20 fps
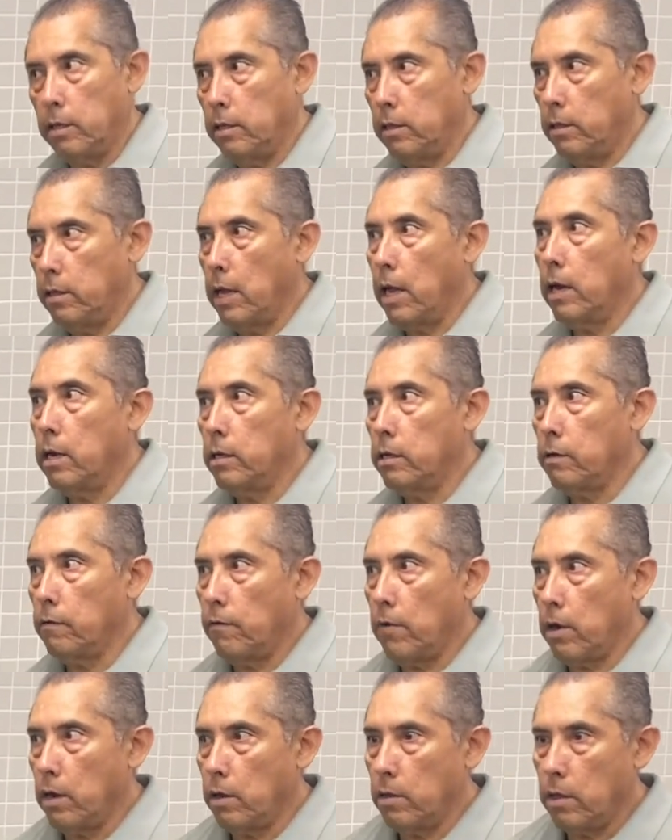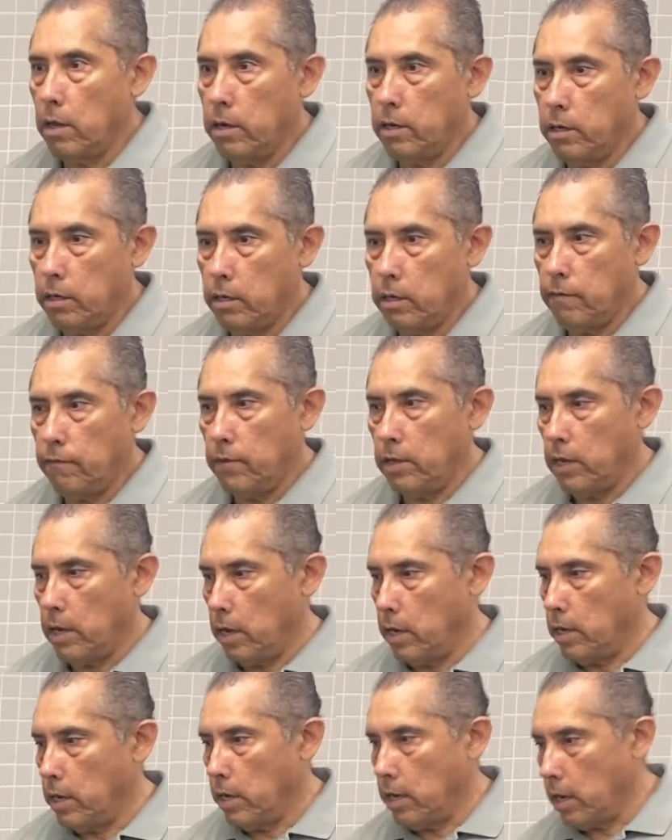that is a violation of the
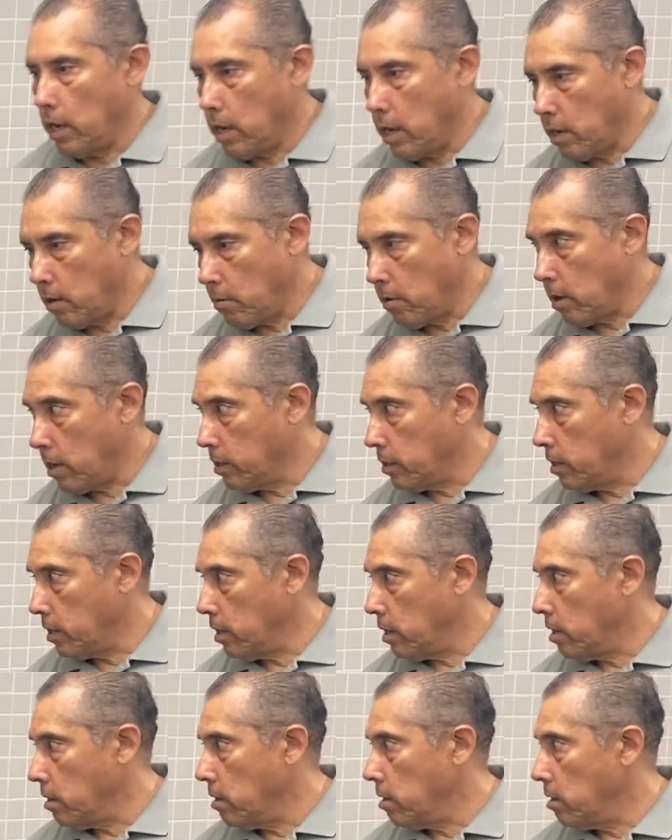ADA right there.